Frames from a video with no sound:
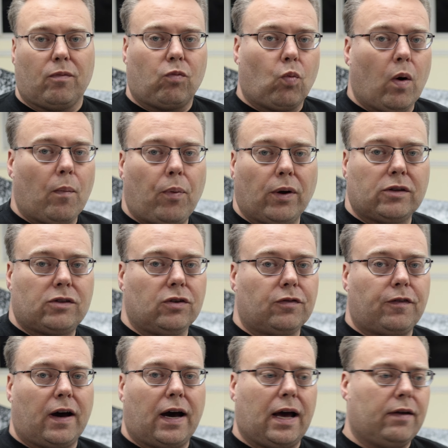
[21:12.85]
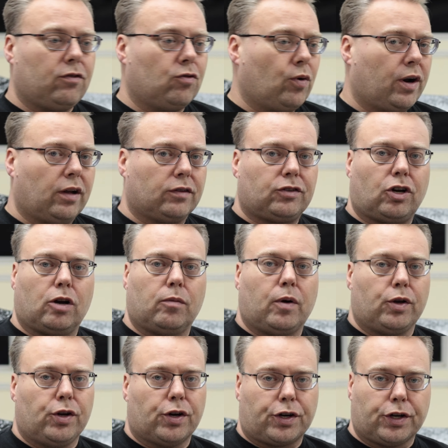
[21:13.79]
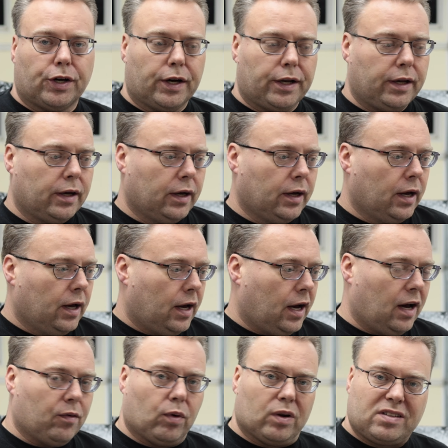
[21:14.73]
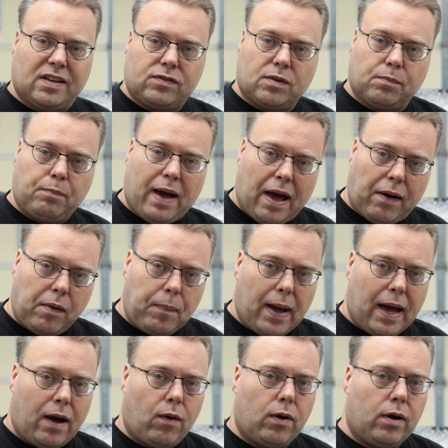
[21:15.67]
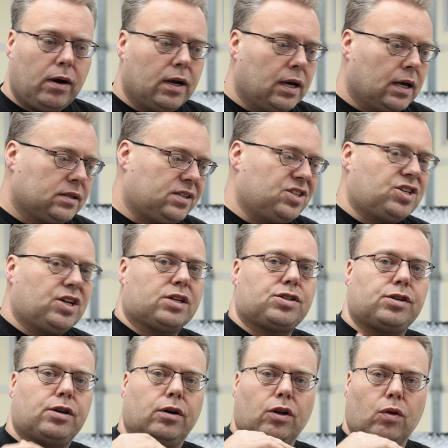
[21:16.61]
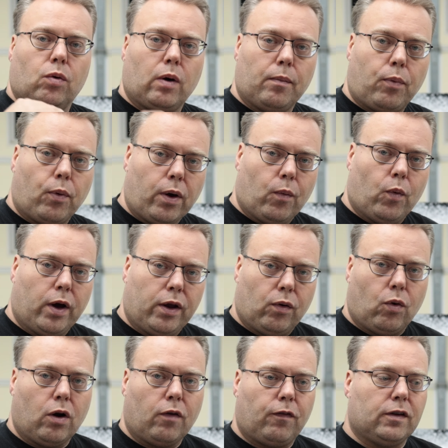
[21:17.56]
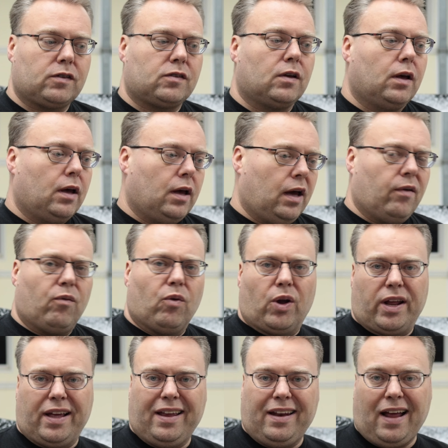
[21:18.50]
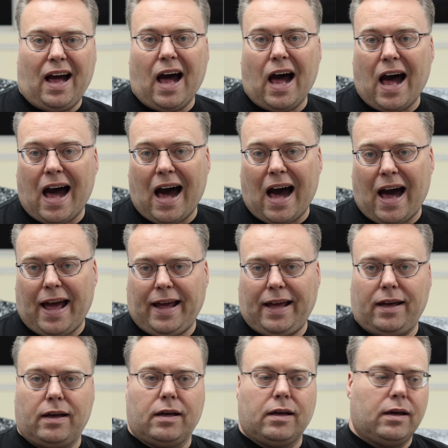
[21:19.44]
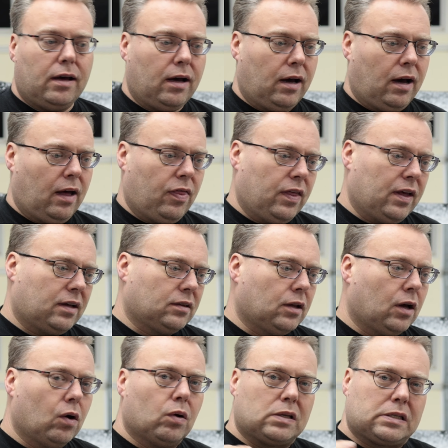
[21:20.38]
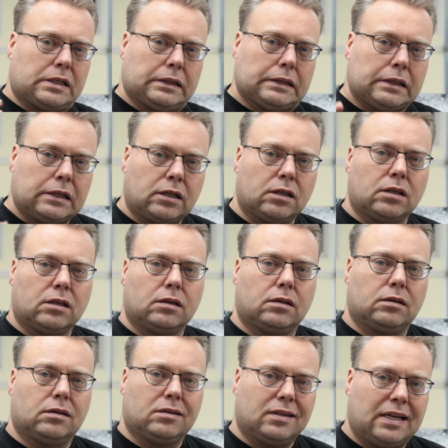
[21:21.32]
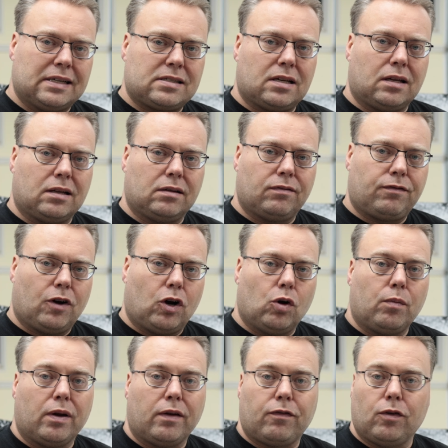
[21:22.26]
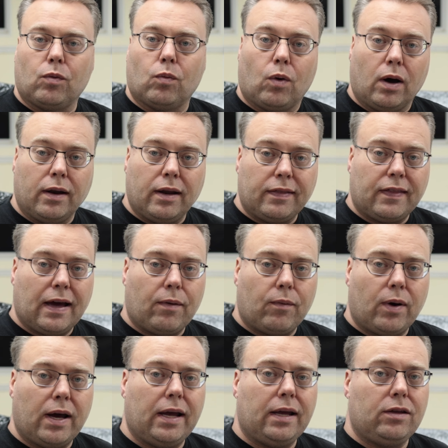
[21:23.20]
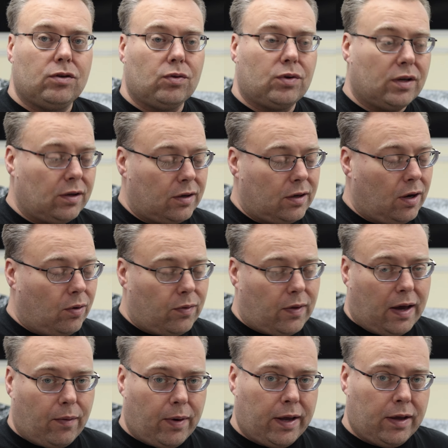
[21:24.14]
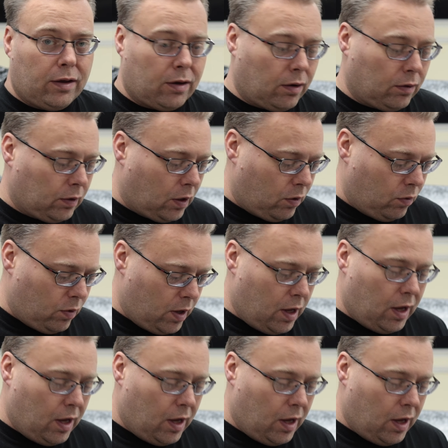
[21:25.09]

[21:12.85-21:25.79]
1.25, you run on turbo, you're good. You want to save some battery power, suggest you go to the 1.1 orifice and run it in high. I think low is a little less on foam, but if you want it that way, you can go that way. You can go low.